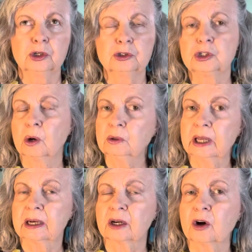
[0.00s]
don't
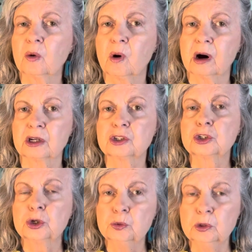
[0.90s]
let it go on
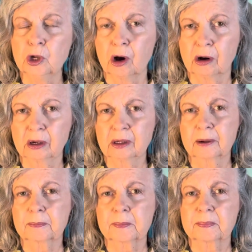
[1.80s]
too long.
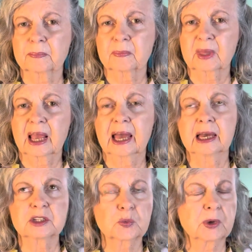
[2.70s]

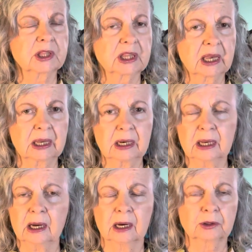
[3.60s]
As with
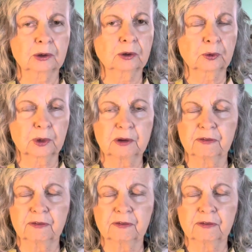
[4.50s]
any other grief